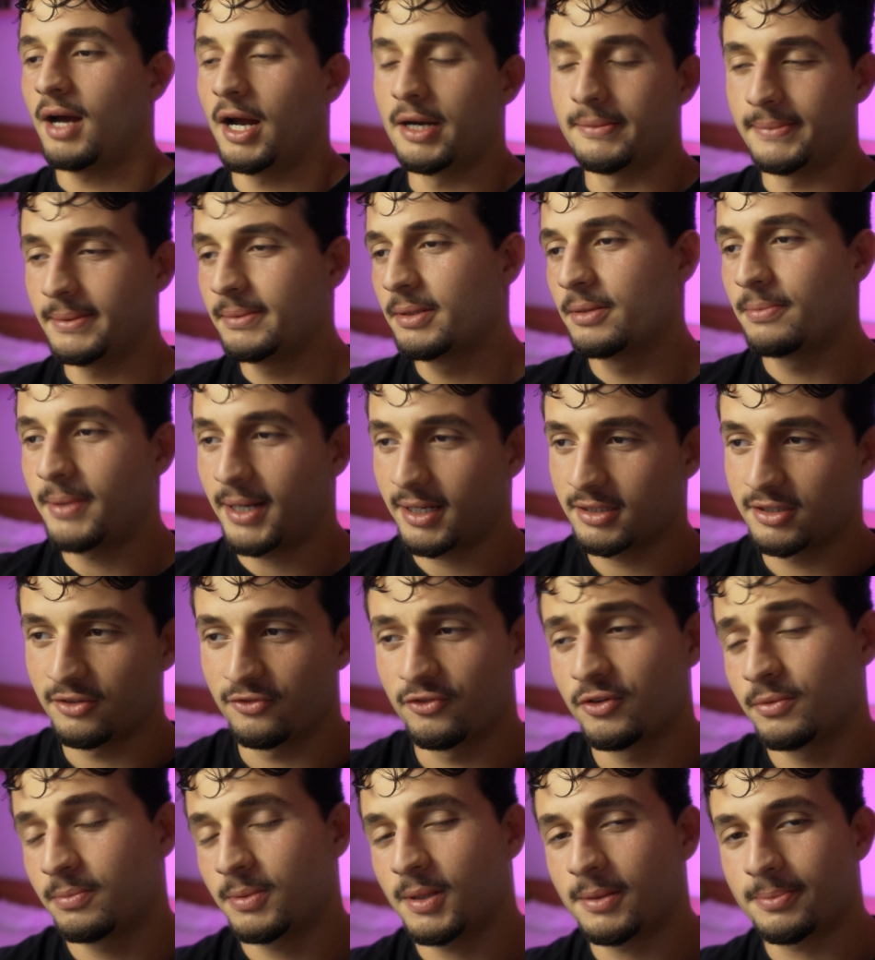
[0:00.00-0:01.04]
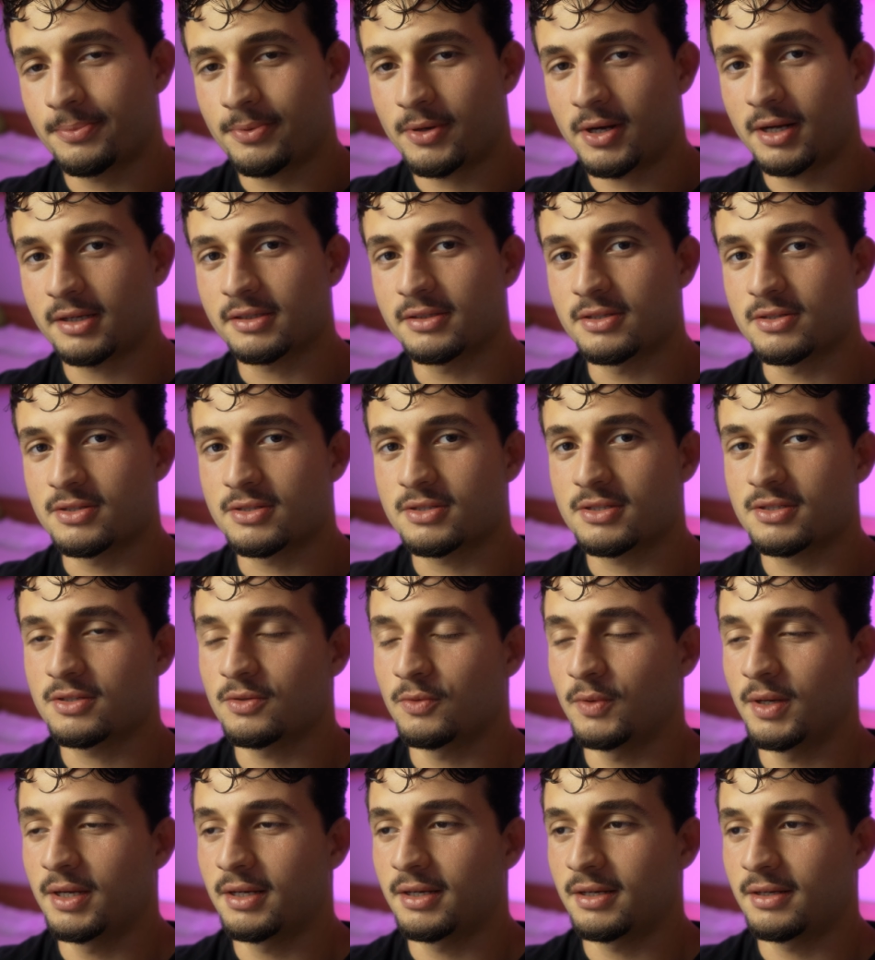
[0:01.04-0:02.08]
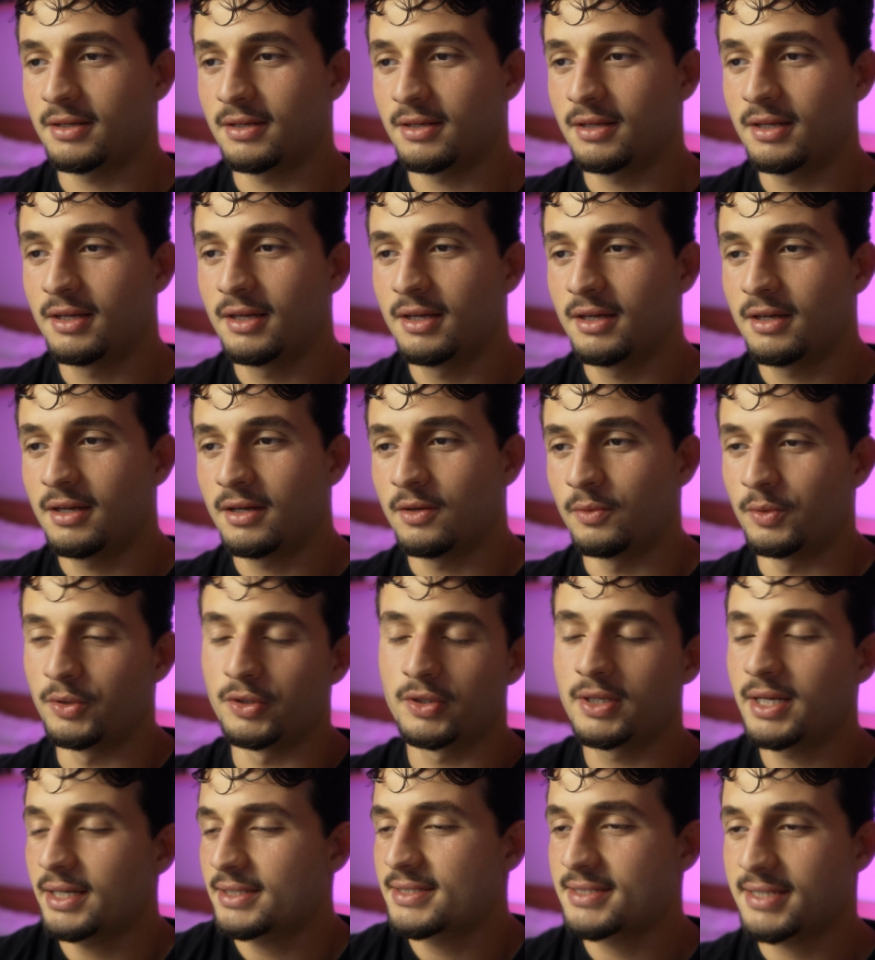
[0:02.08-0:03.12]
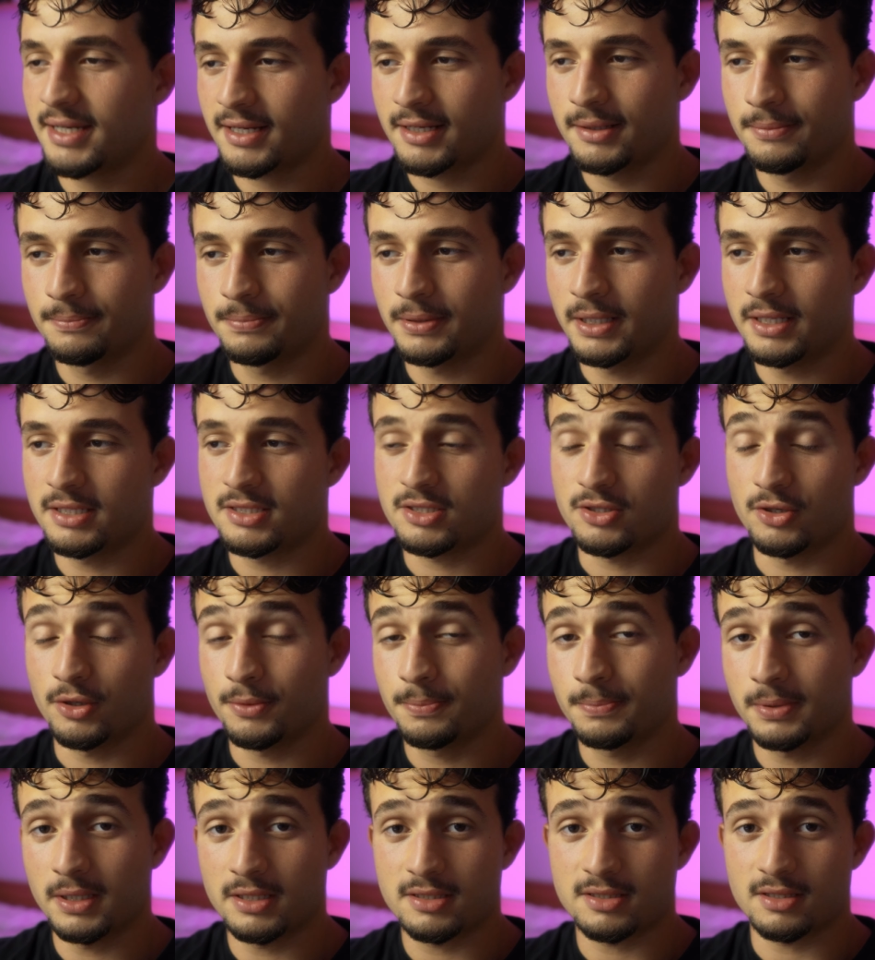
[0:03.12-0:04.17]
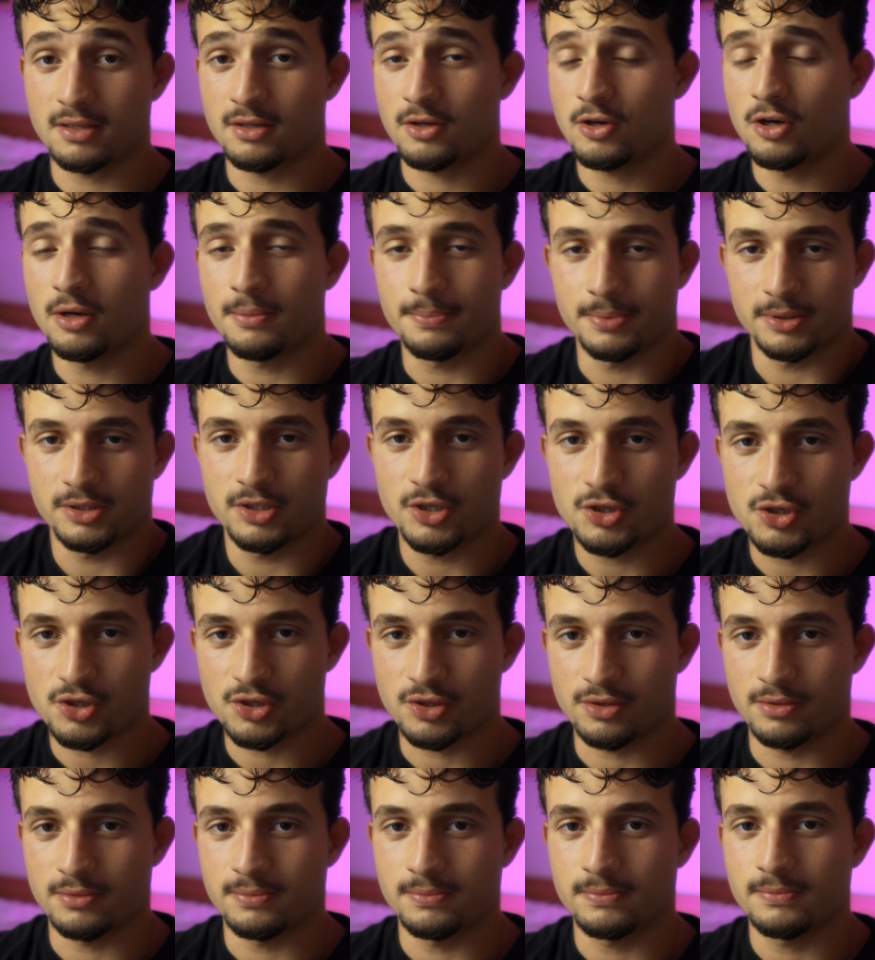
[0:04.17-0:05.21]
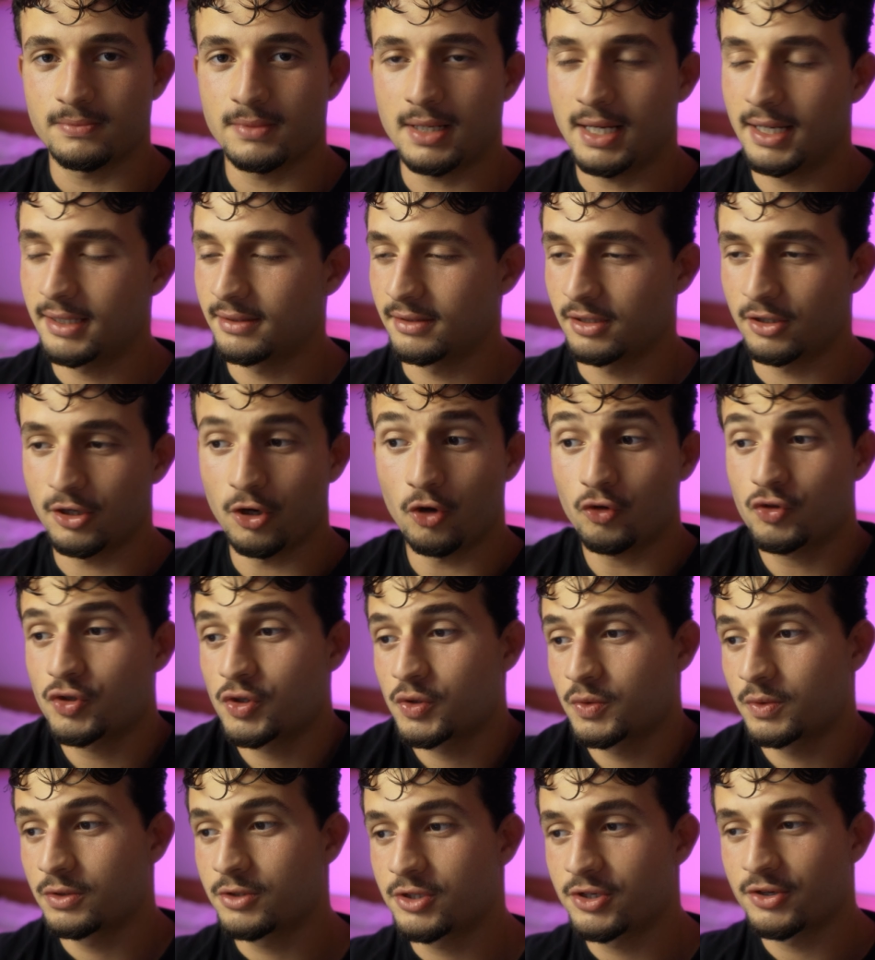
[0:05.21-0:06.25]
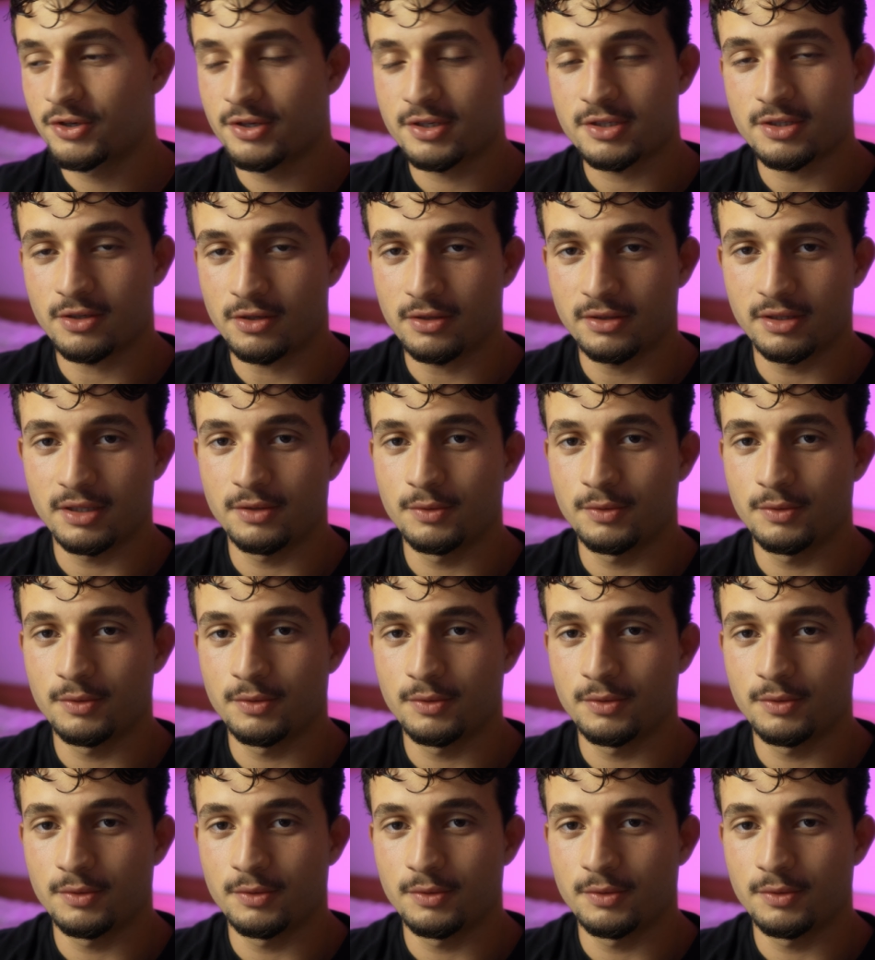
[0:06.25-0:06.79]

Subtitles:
I remember back to football practice when we'd get second place, third place in a competition, and the coaches would cheer us on.